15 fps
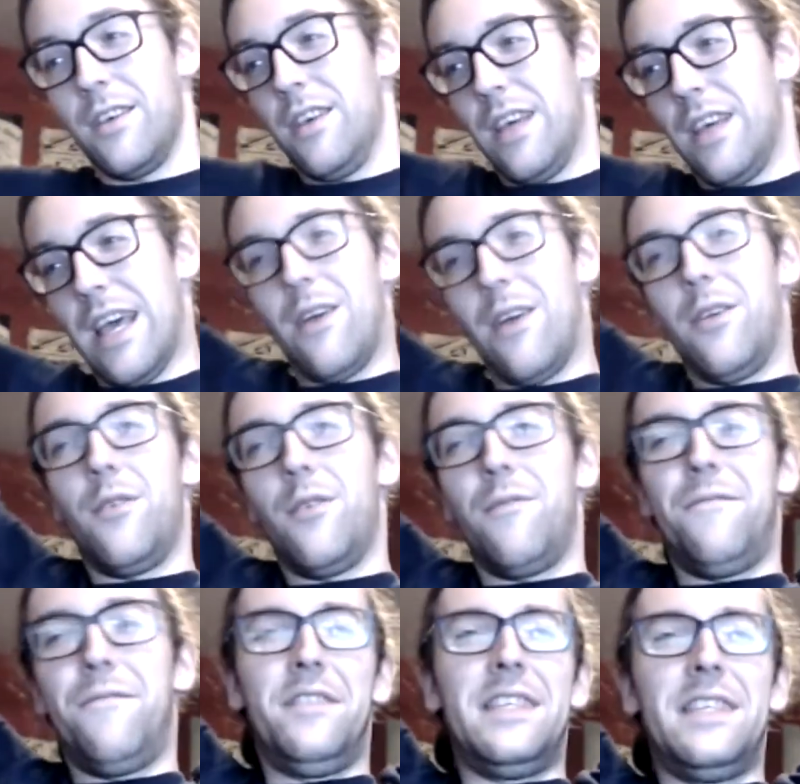I don't know.
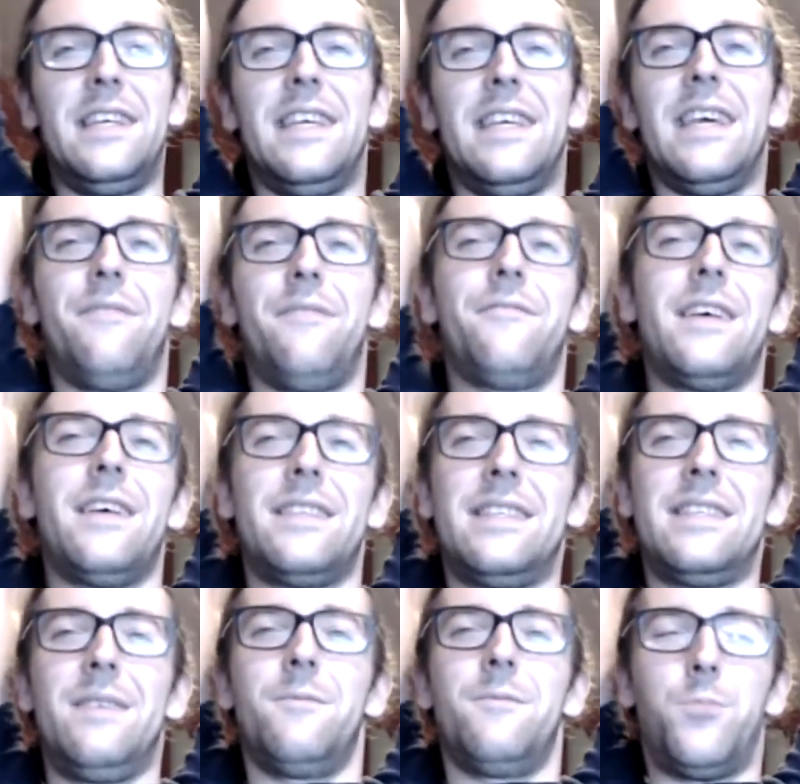15K for that
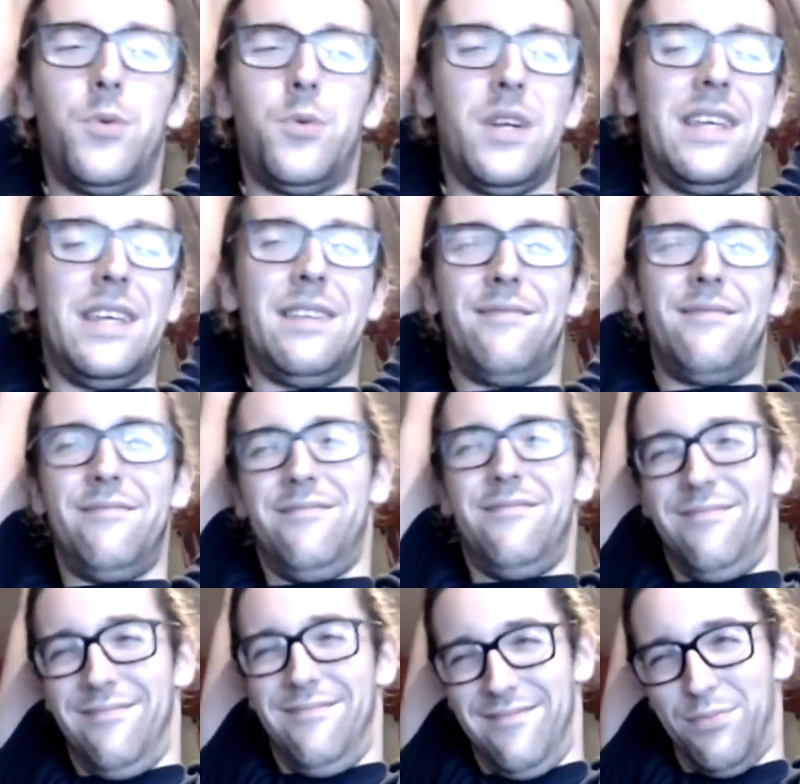seems pretty
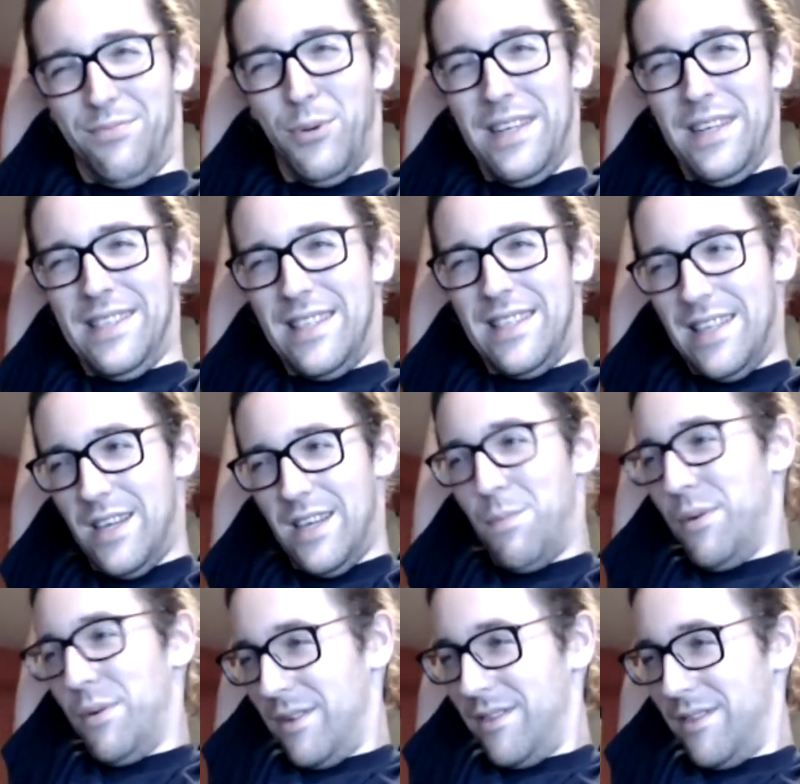steep,
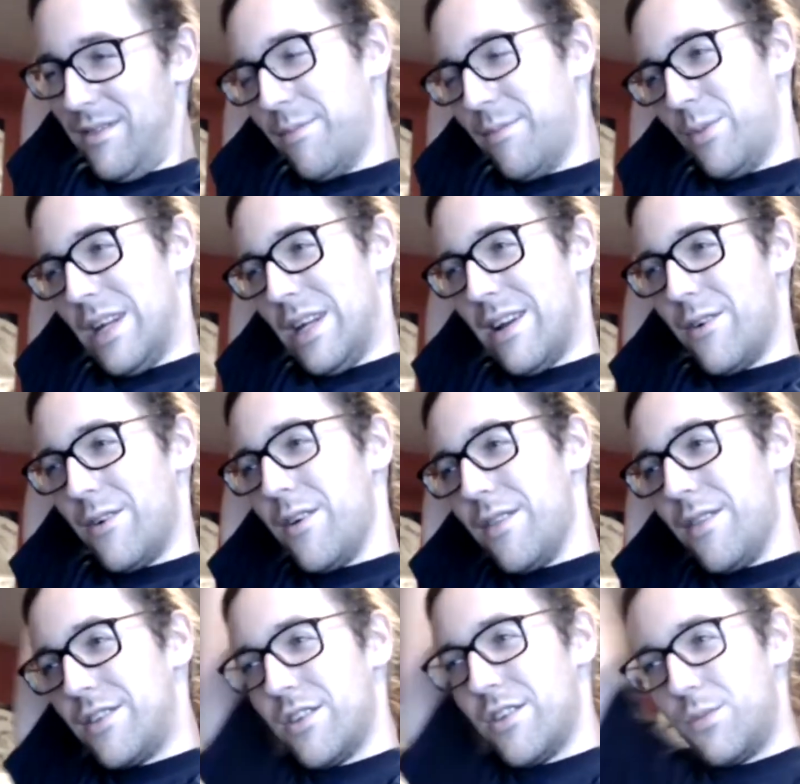but I don't know.
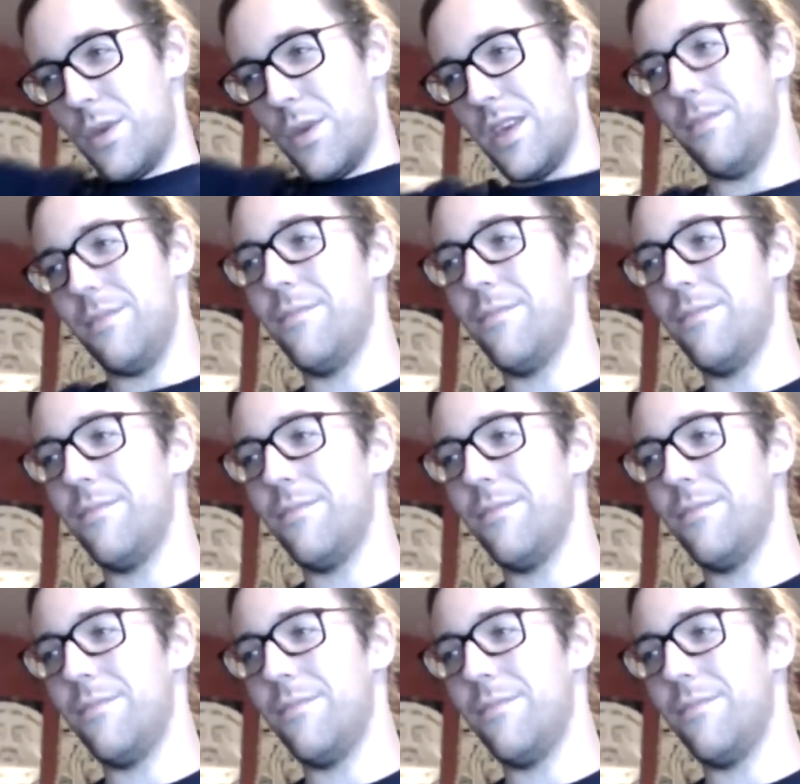That's just me.